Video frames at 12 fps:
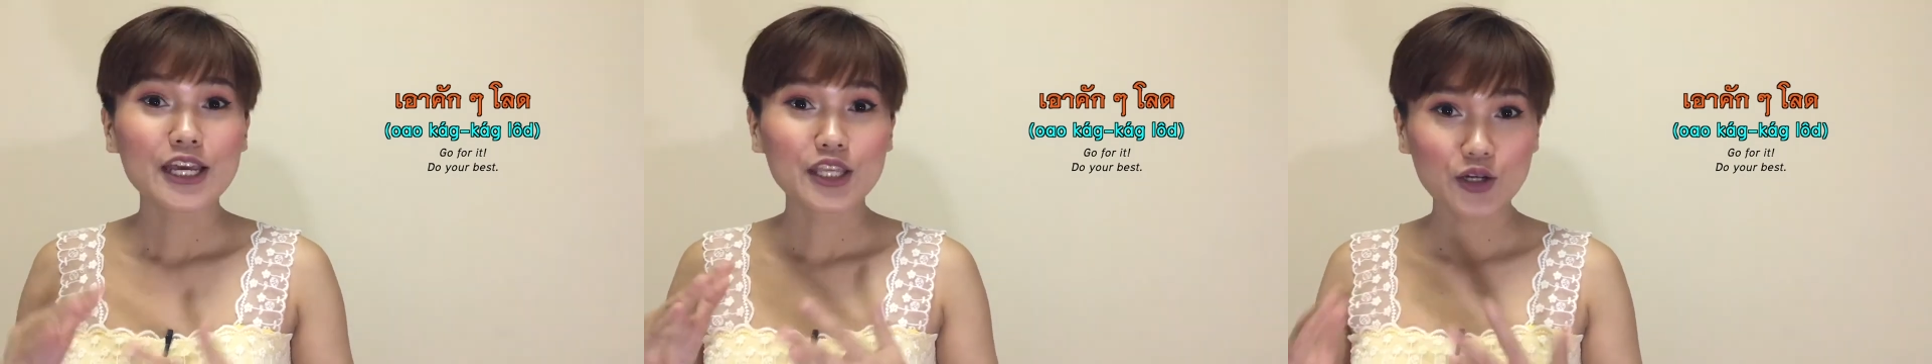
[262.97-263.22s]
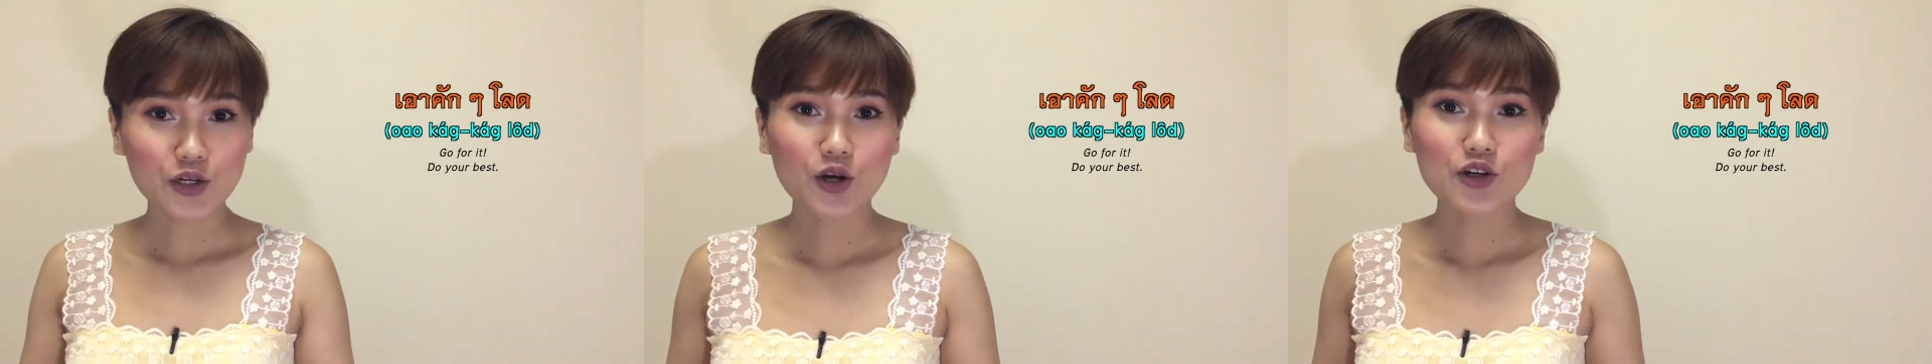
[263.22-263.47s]

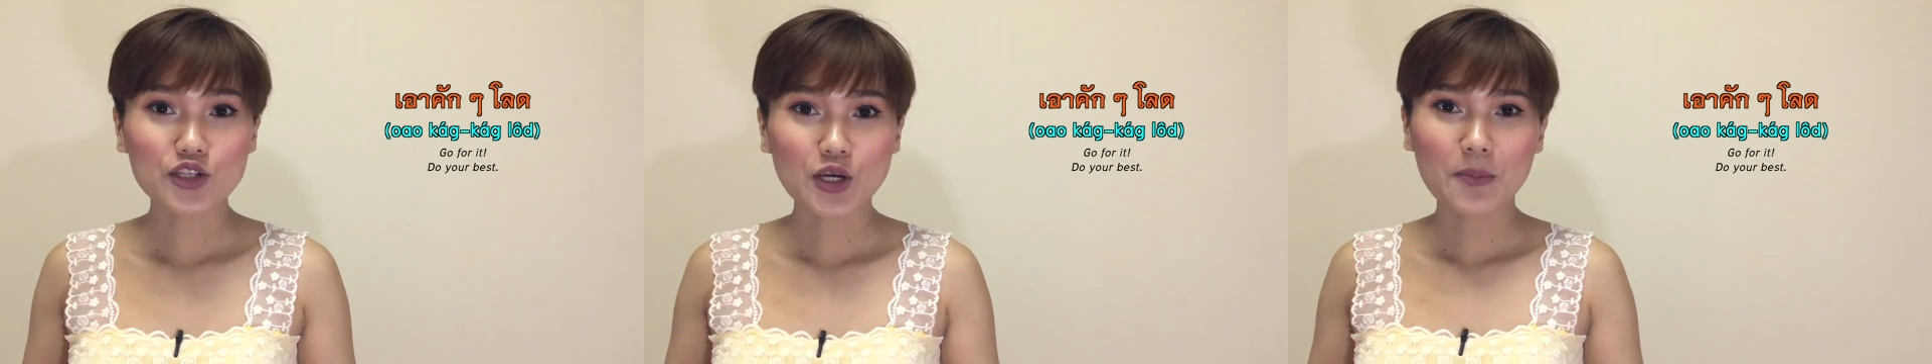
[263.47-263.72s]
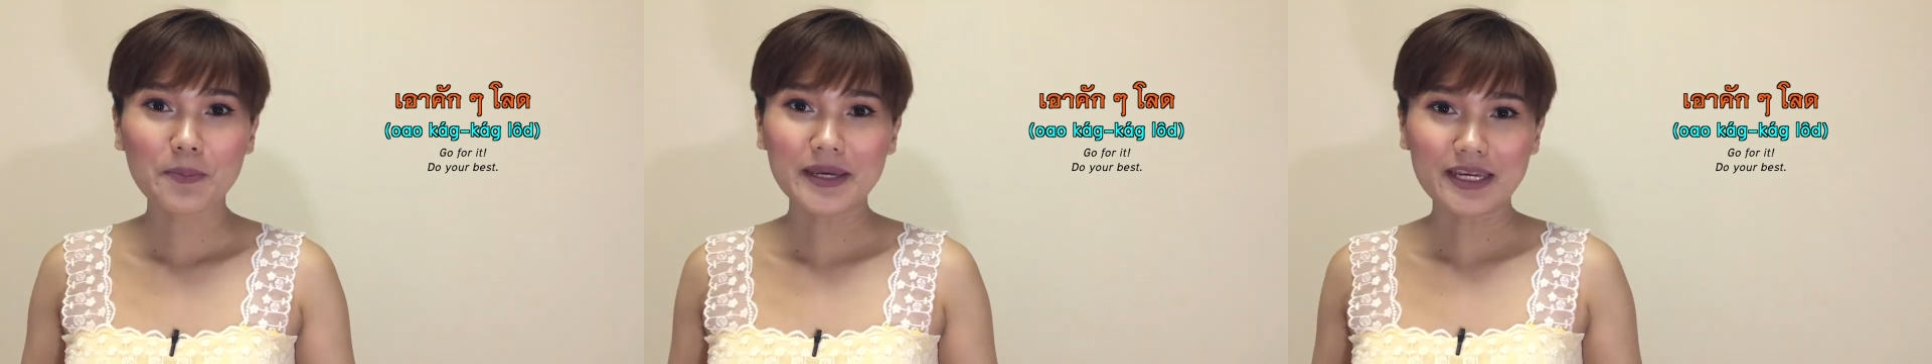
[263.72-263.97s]
You go
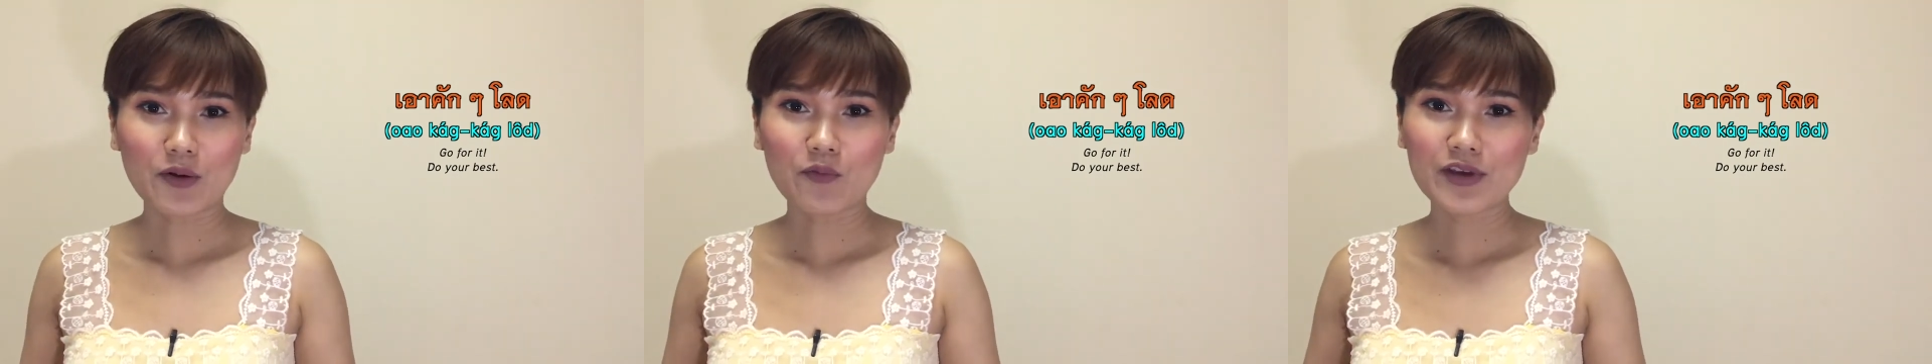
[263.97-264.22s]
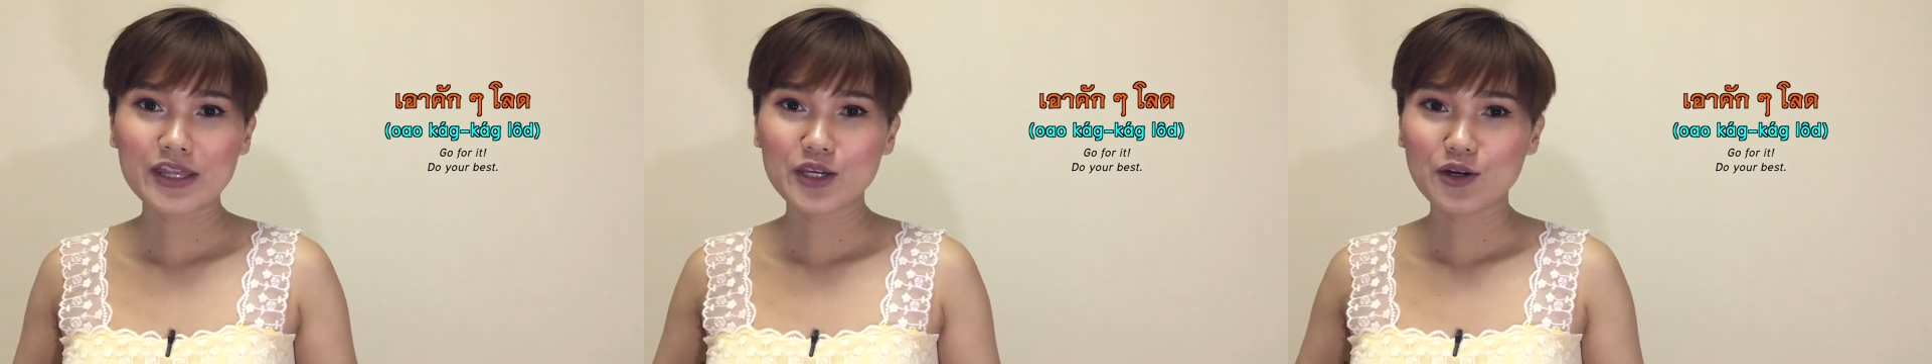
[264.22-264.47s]
shopping
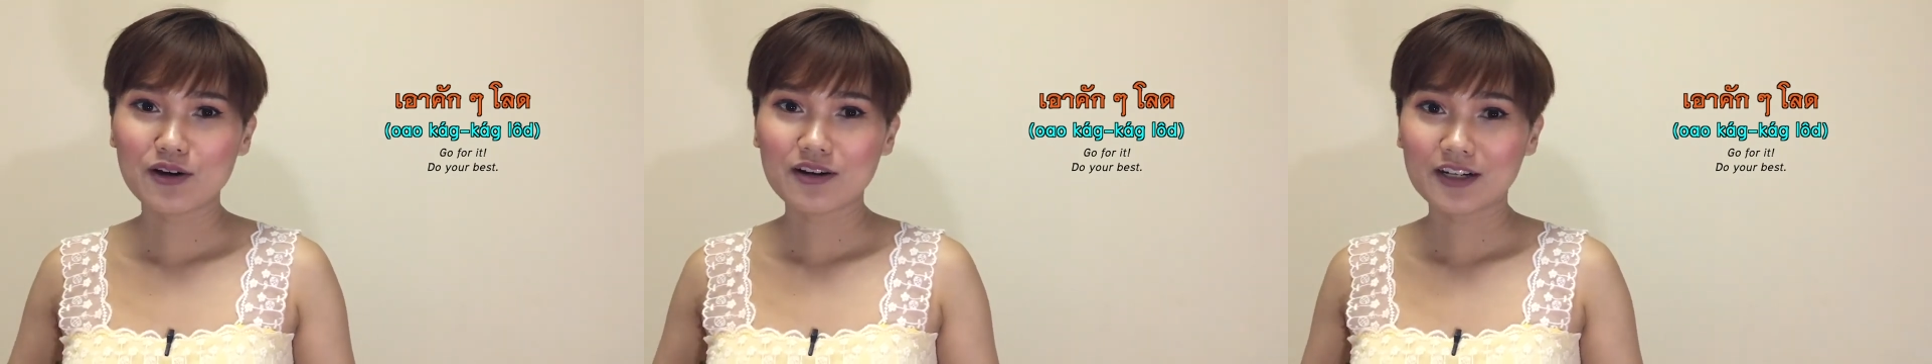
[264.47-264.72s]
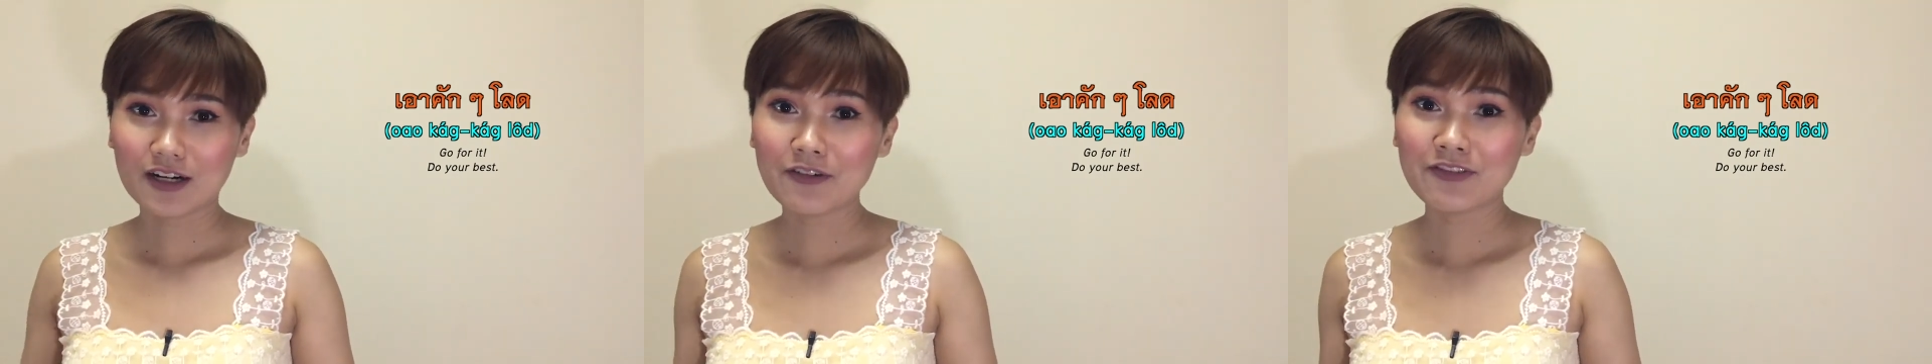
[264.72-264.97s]
with your
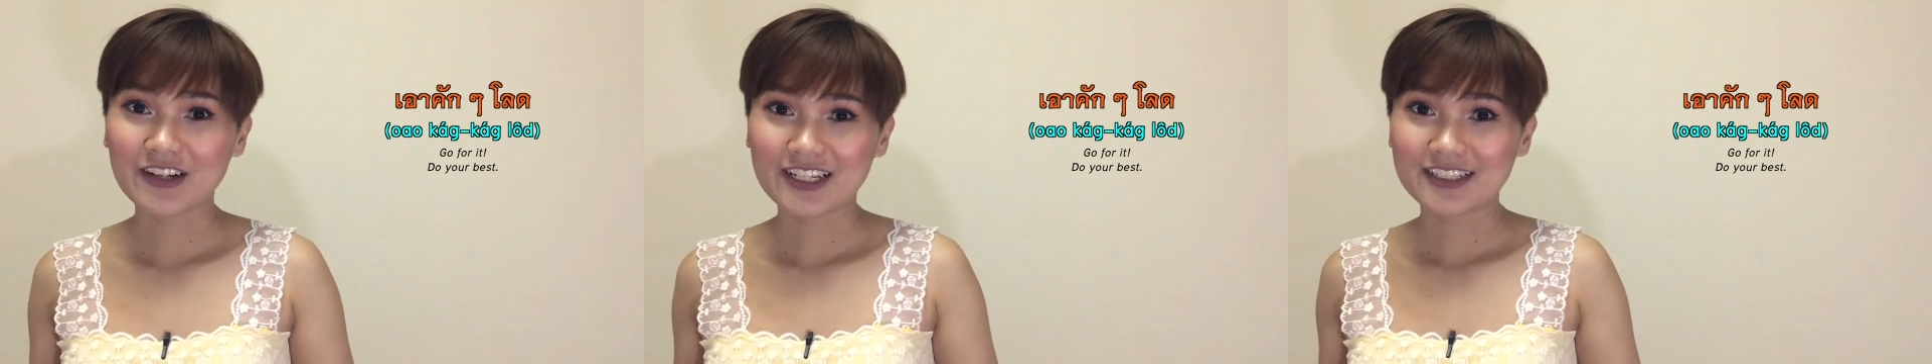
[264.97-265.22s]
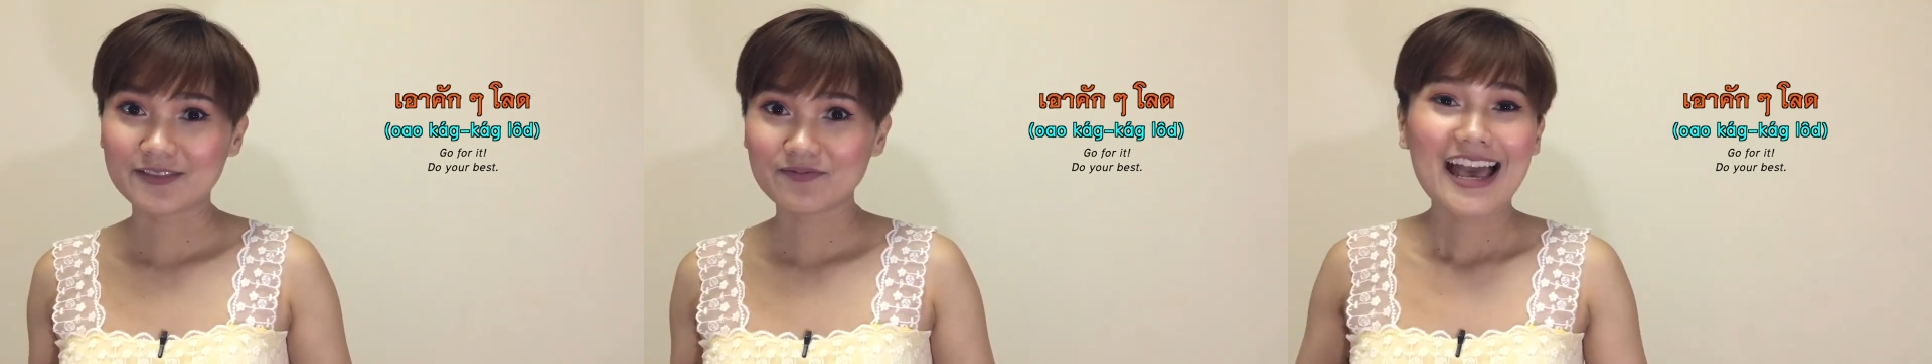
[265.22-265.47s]
girlfriend